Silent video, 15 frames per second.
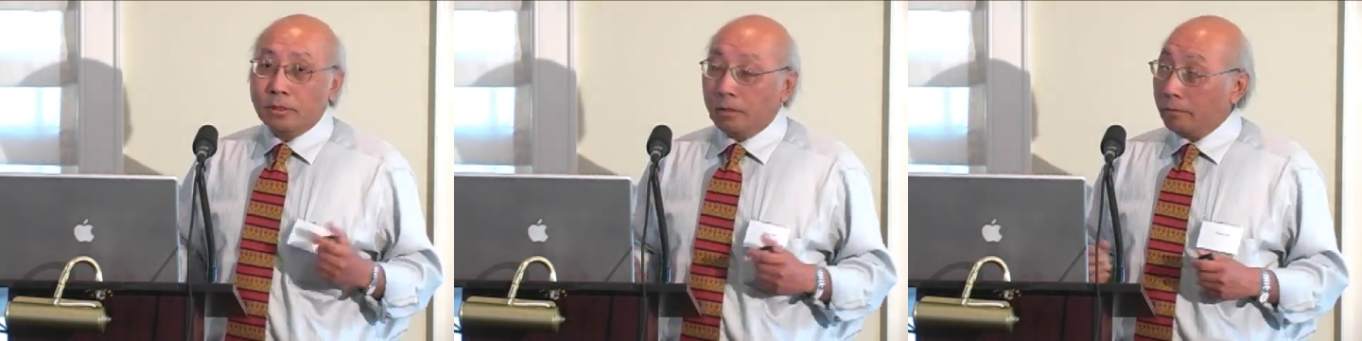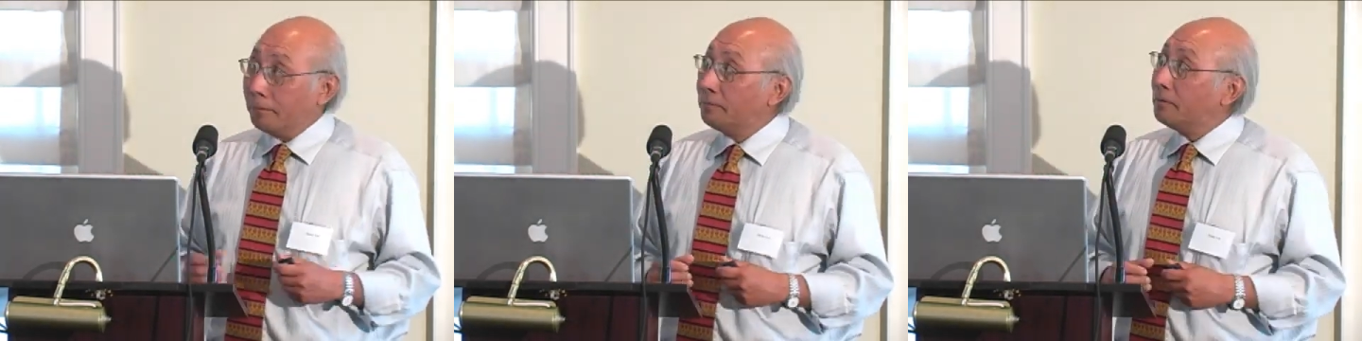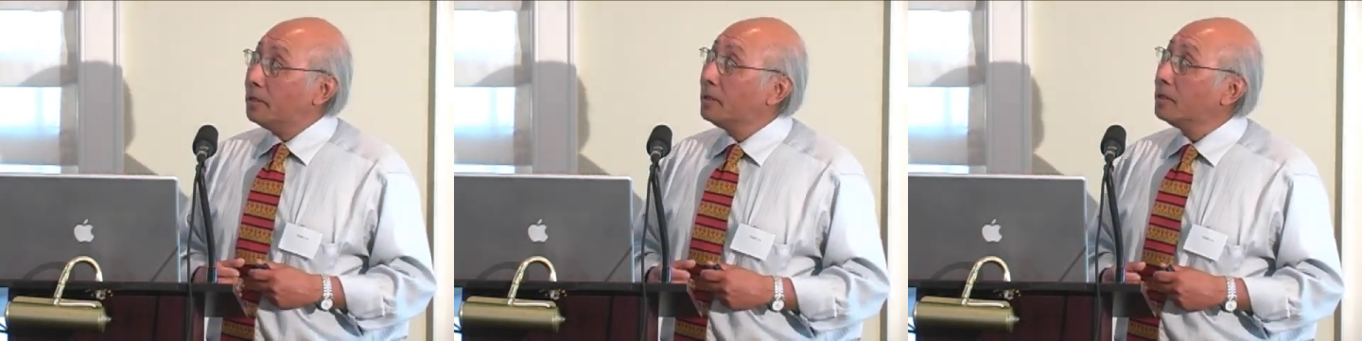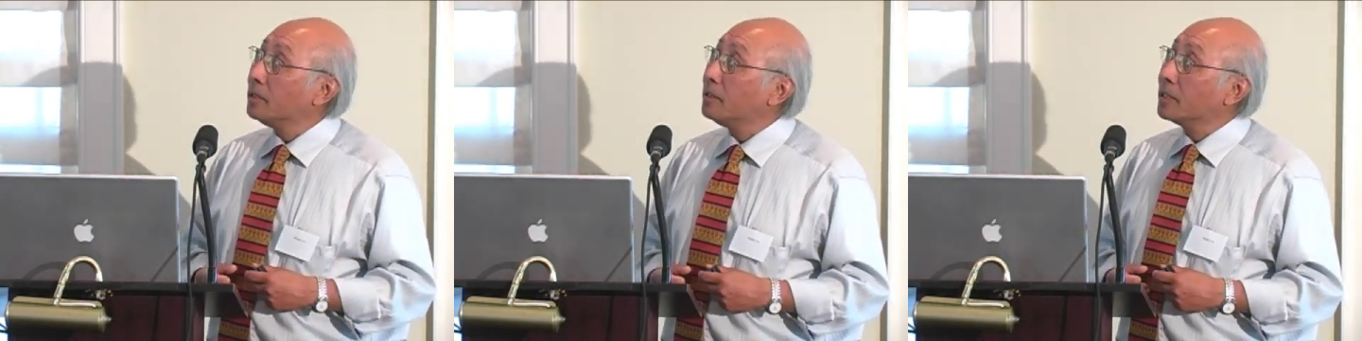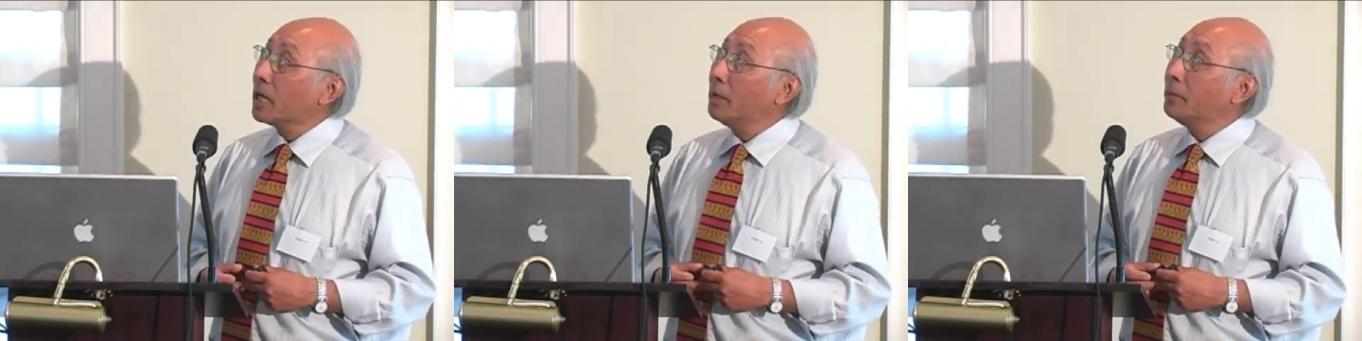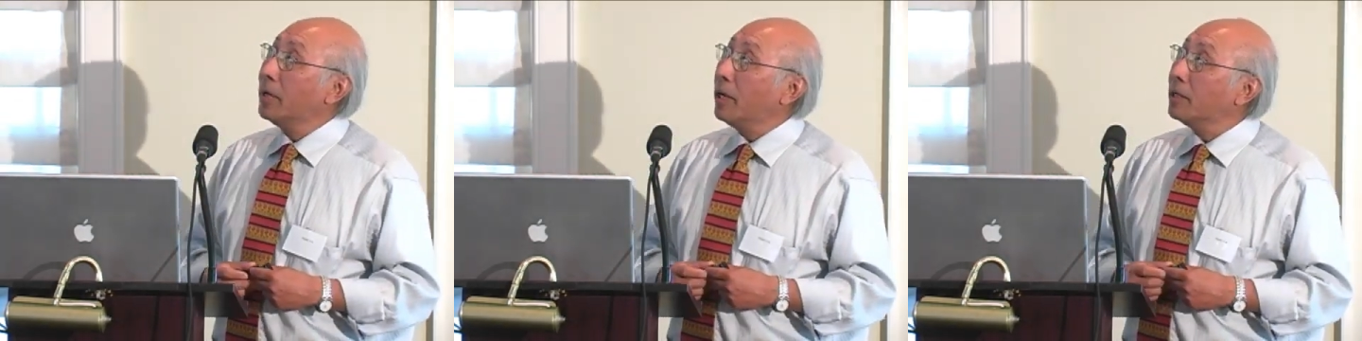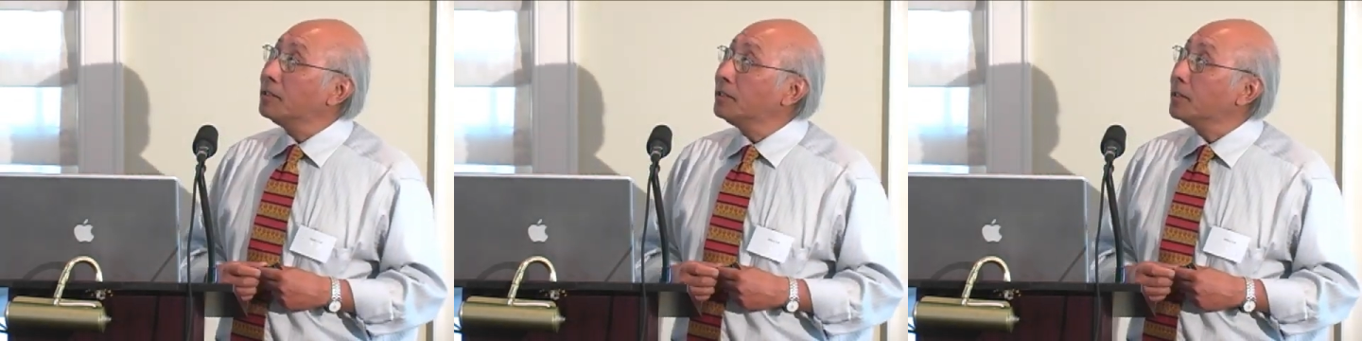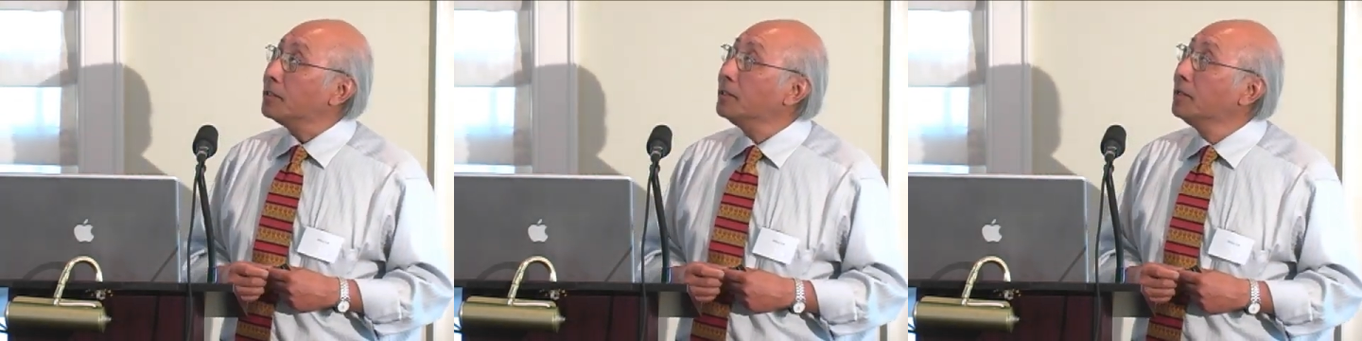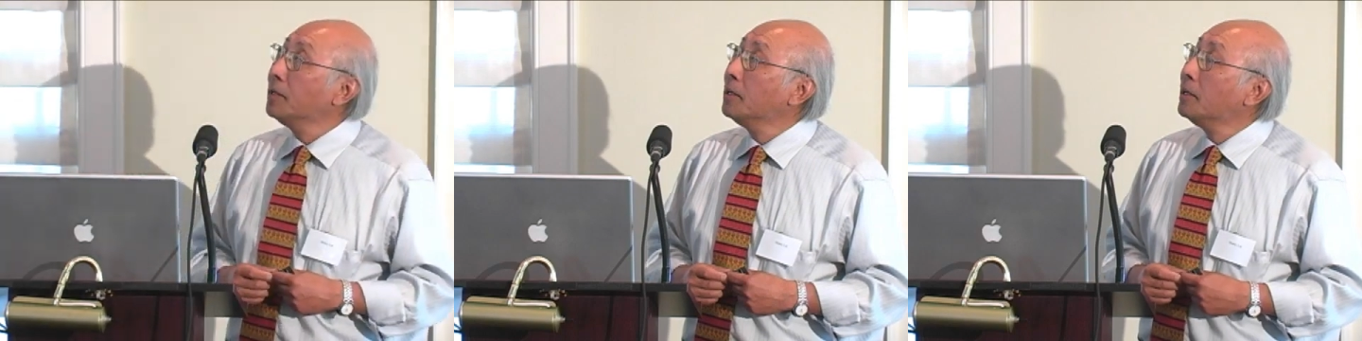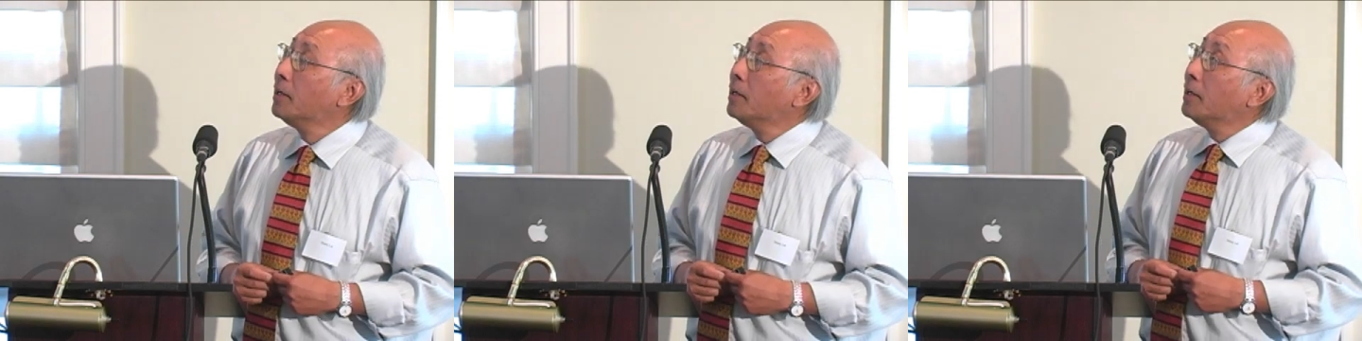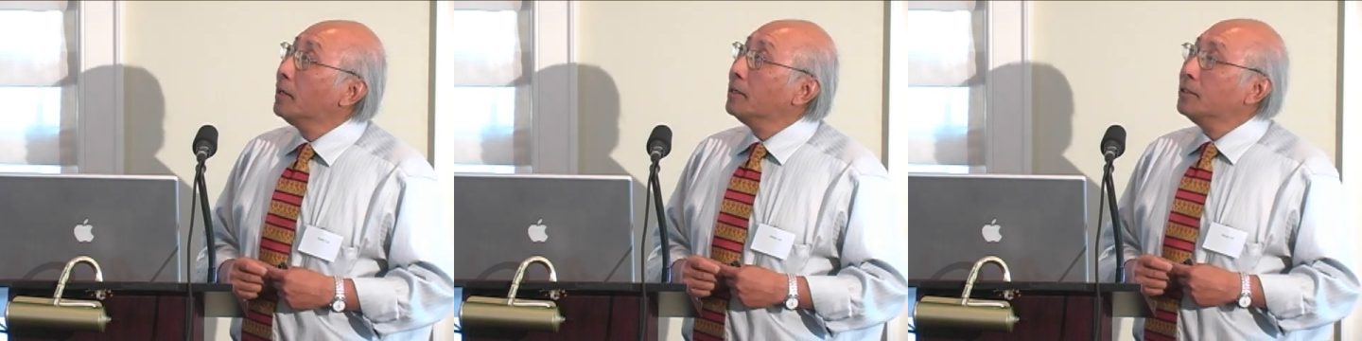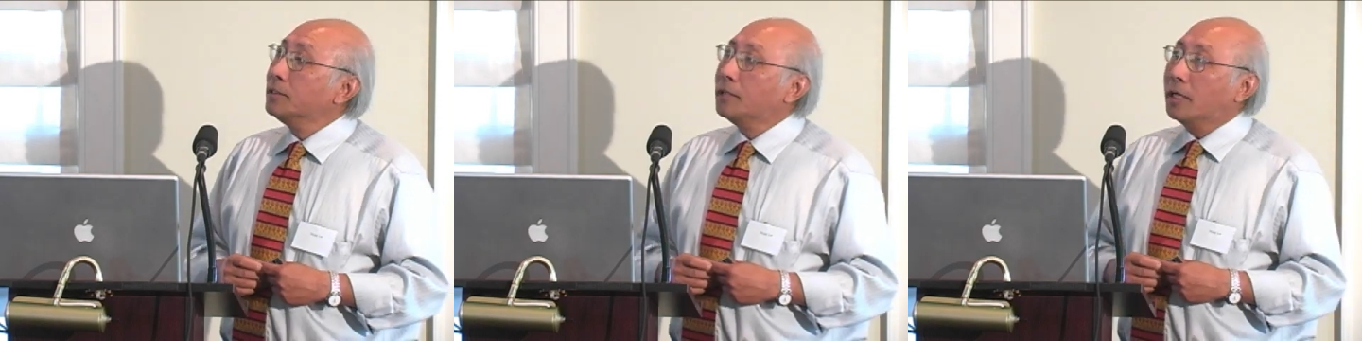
of the common assay, is